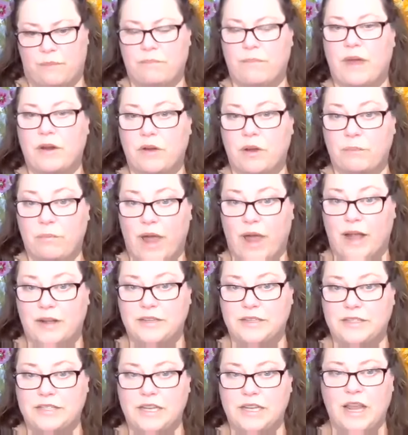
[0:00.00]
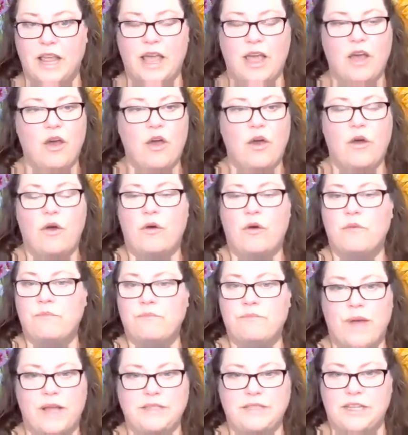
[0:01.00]
better at practicing,
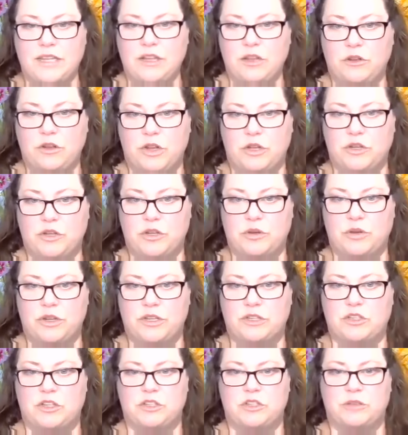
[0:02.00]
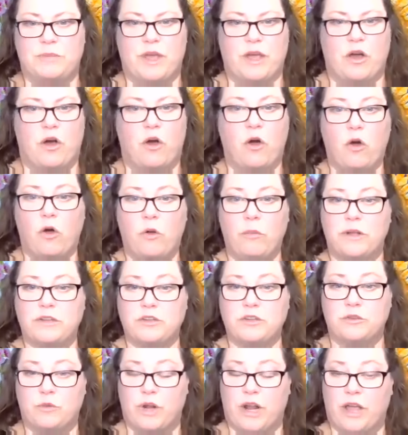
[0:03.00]
best thing you can do is just make a whole
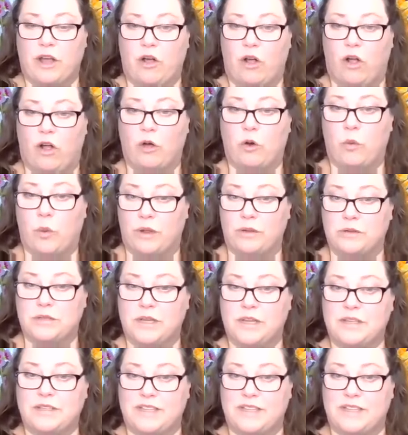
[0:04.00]
bunch of what I call quilt